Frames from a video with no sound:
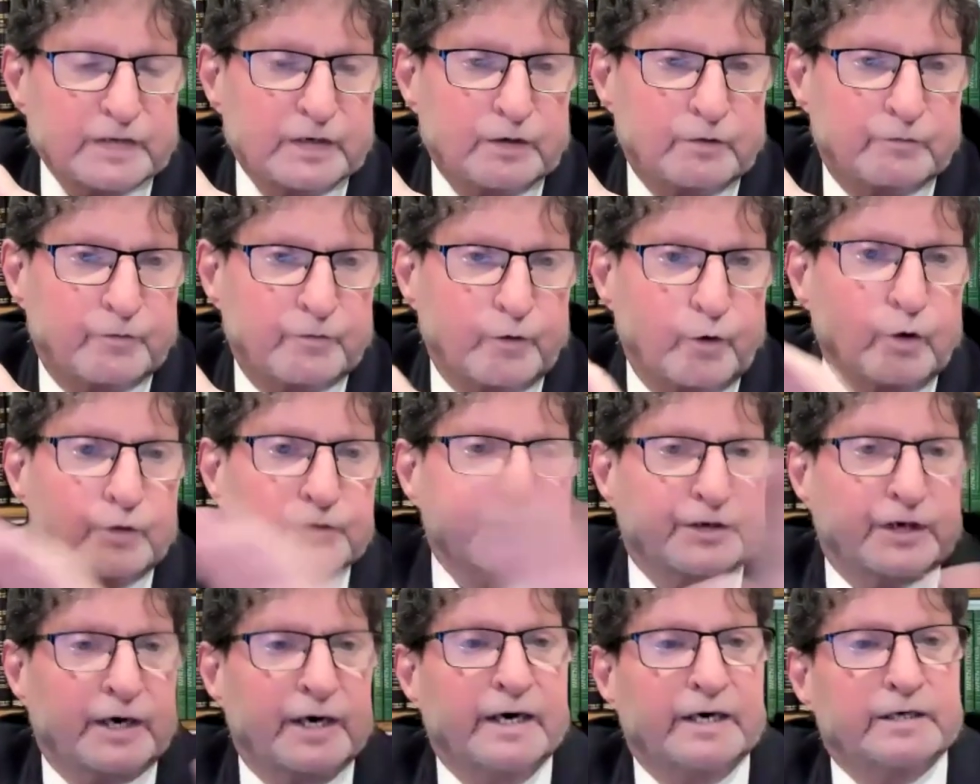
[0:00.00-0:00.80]
of all
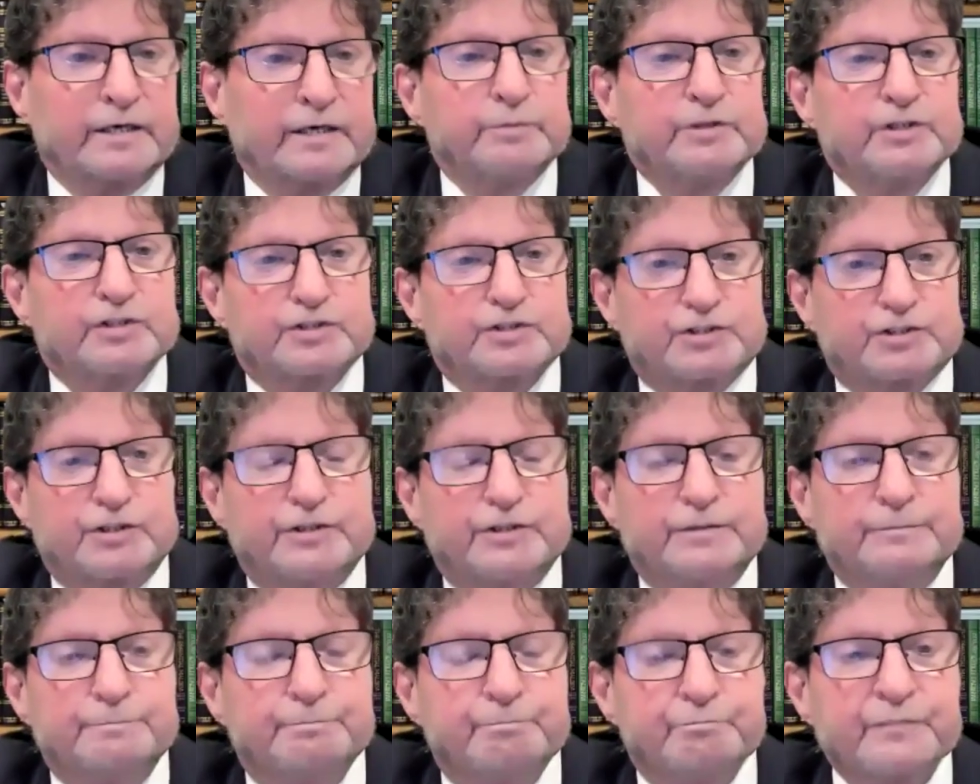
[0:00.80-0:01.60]
the Kohanim in the
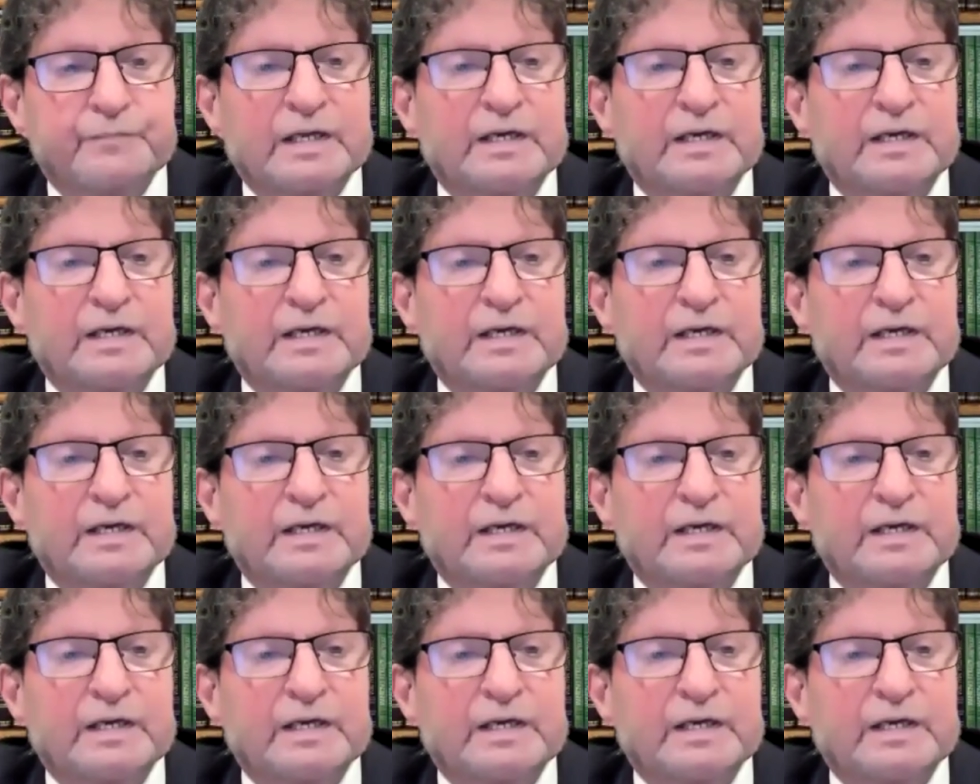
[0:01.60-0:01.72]
city,